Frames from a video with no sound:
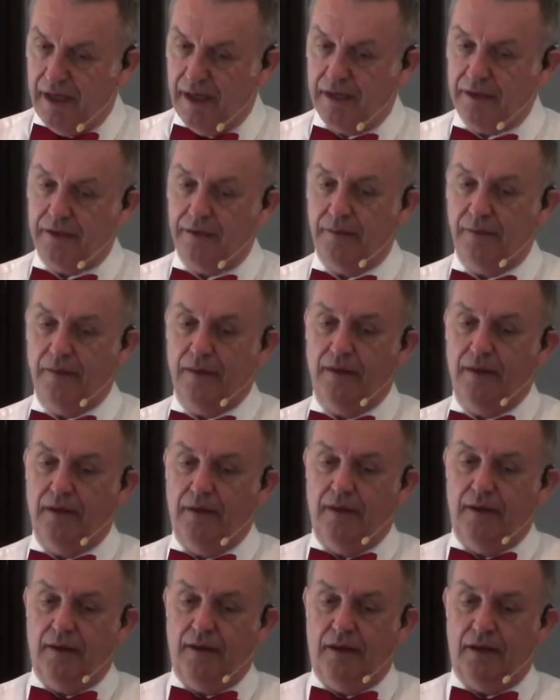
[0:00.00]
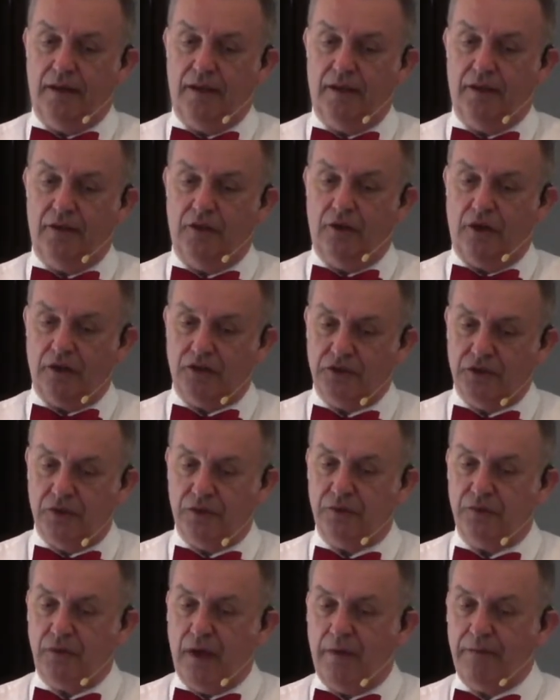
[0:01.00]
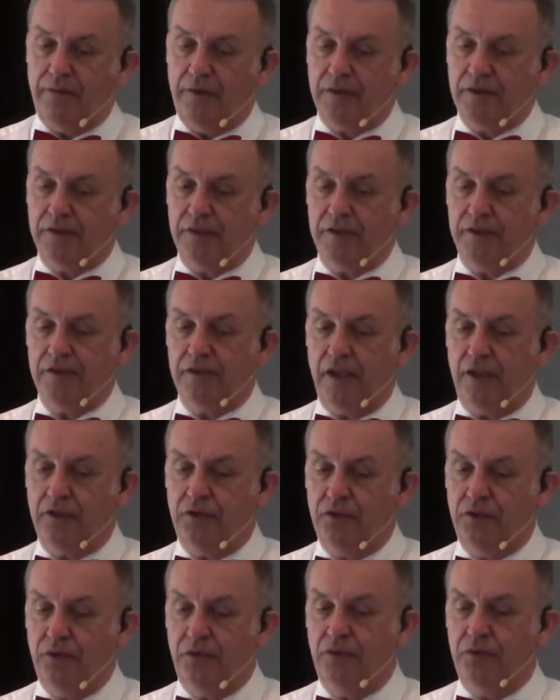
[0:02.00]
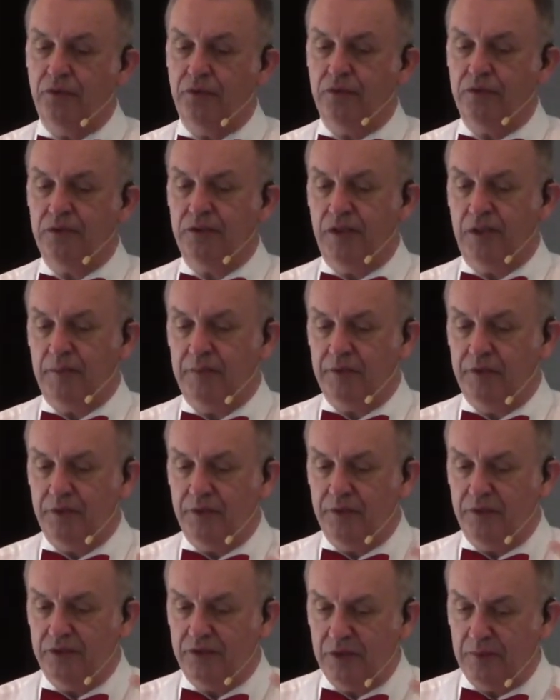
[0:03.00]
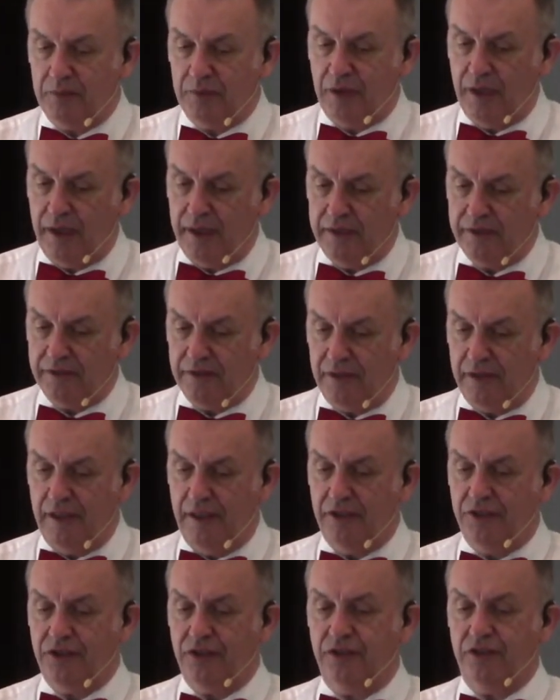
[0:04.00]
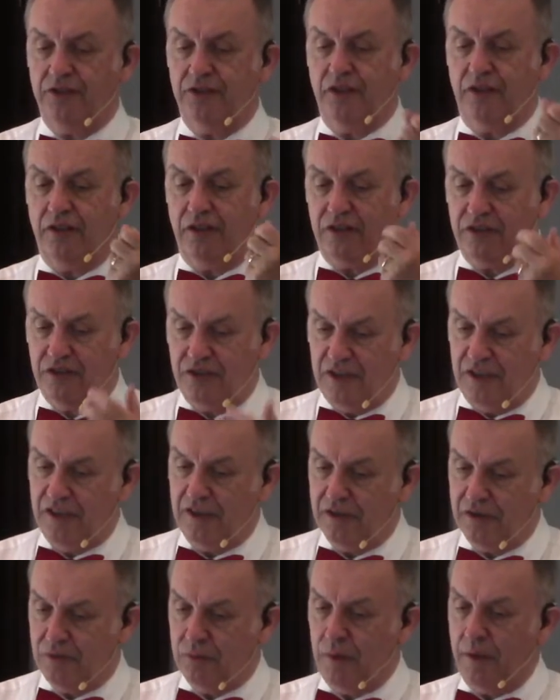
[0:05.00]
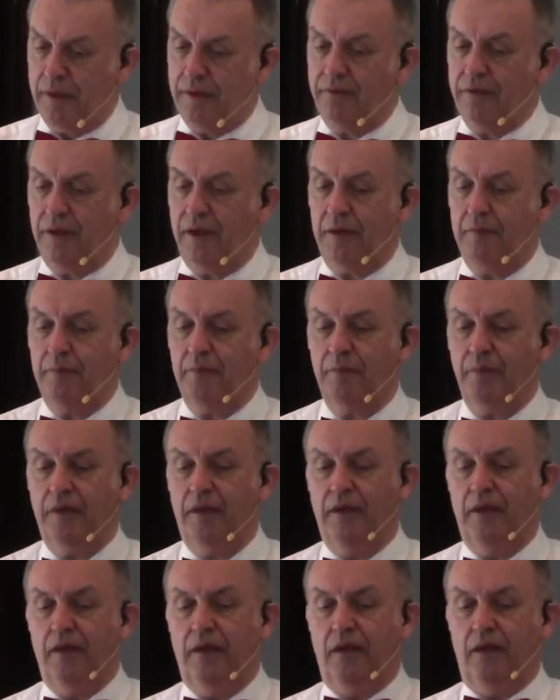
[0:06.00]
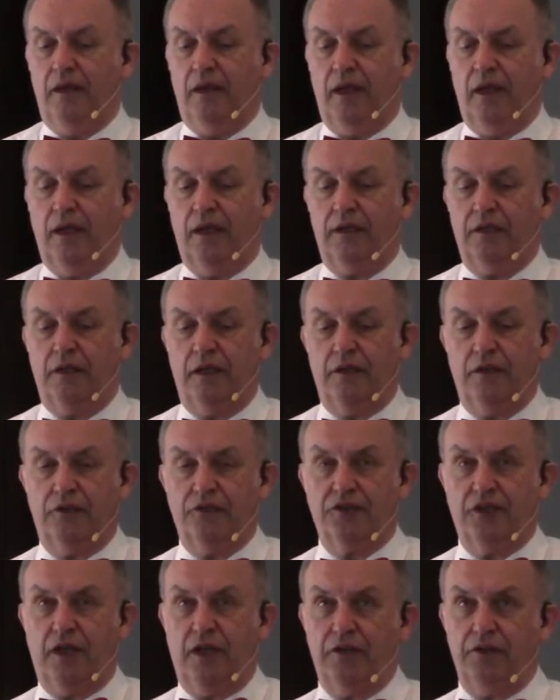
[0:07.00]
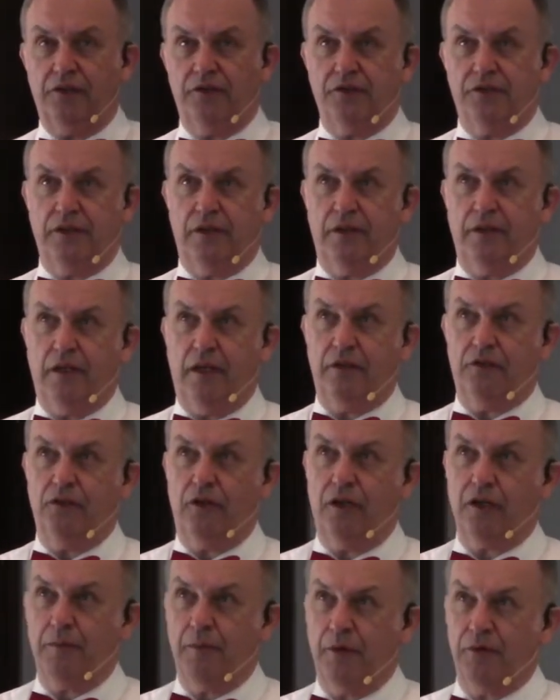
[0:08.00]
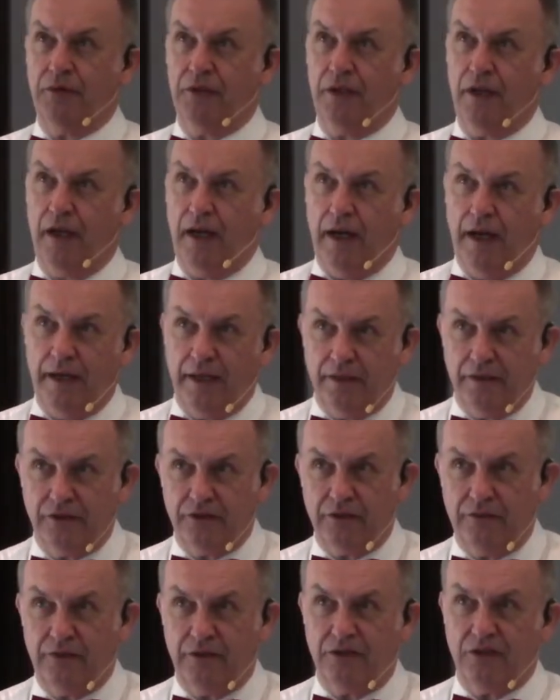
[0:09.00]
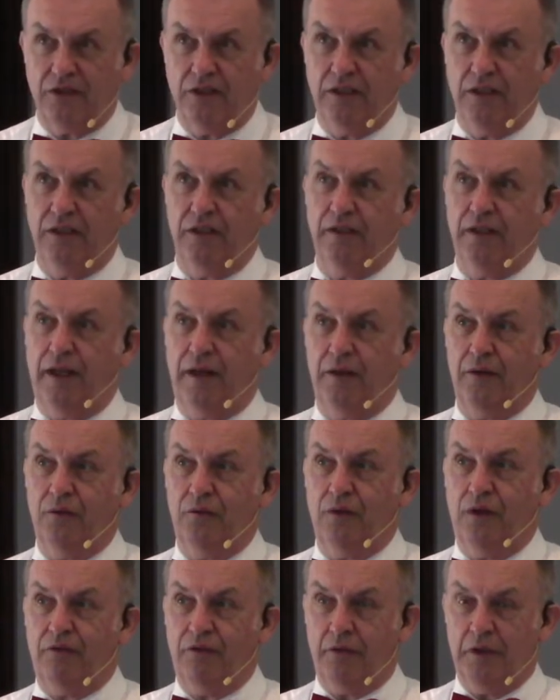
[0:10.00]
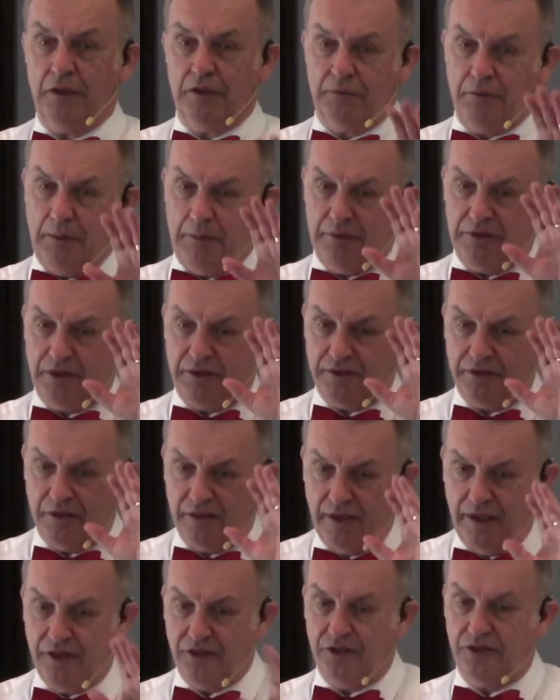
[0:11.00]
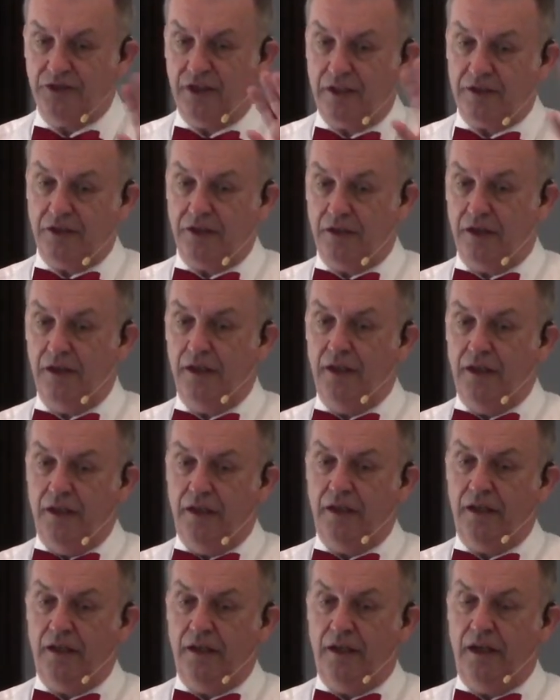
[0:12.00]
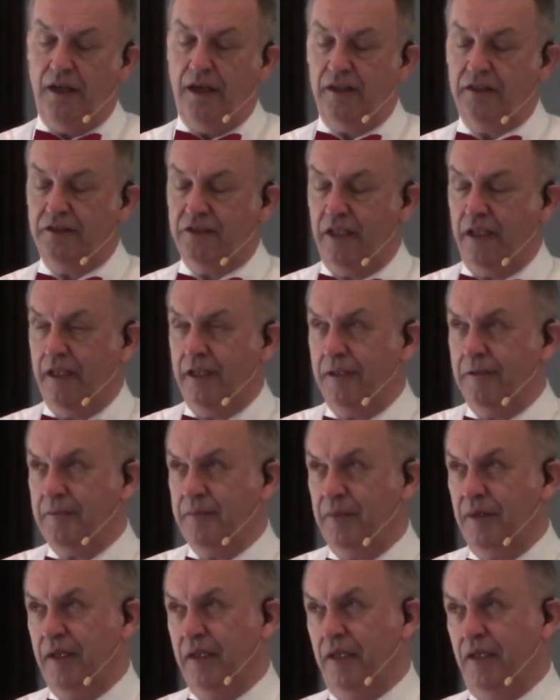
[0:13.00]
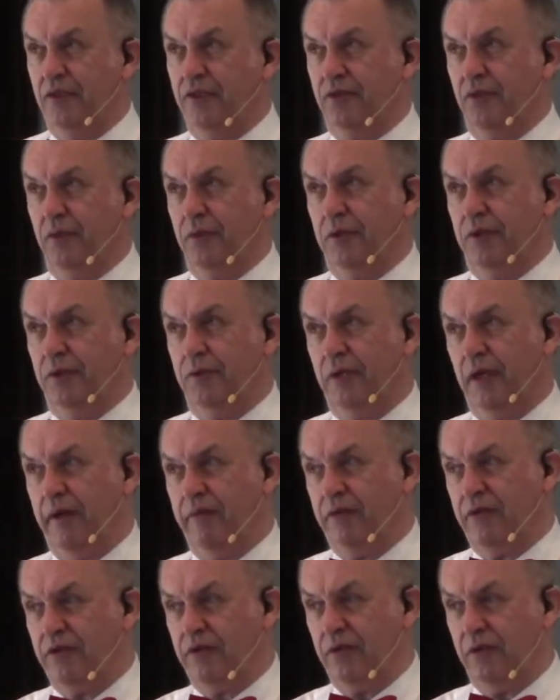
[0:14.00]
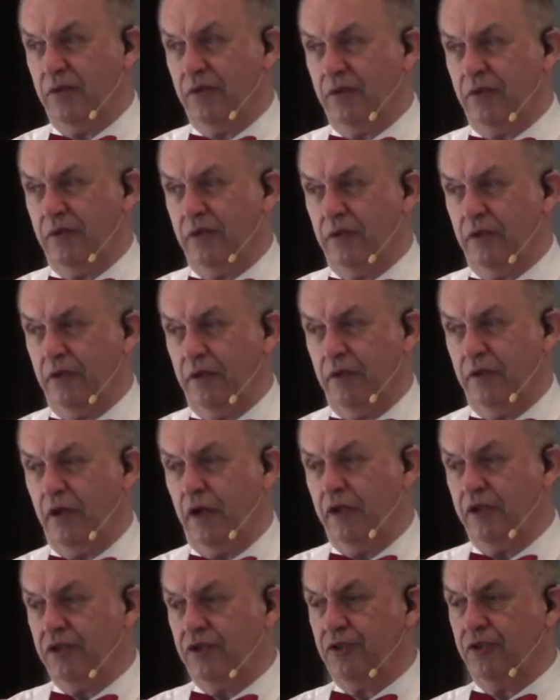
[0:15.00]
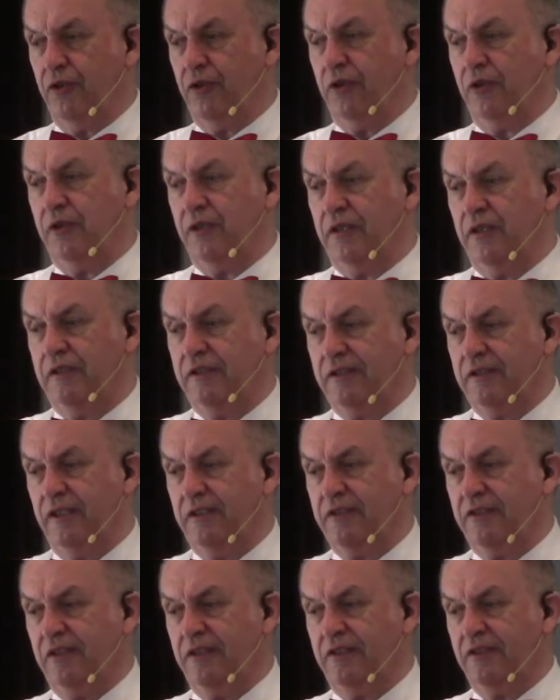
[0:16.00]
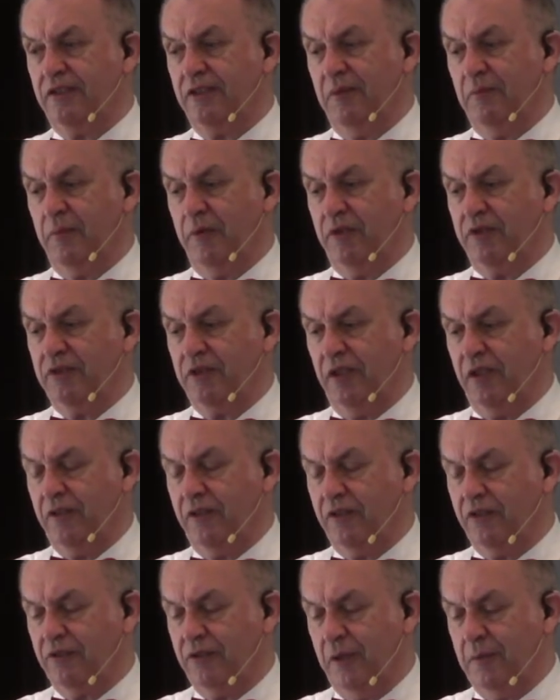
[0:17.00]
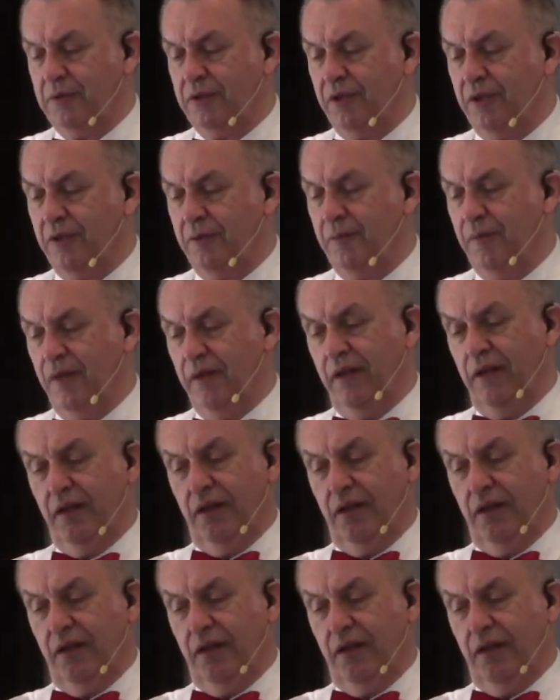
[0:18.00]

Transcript: that there are certain references that do seem to symbolize the nations. The sea is one of them. And there's others that talk about the isles of the sea. That represents the nations. That's in Isaiah. So we do have a certain, there are certain consistent symbols in the scripture.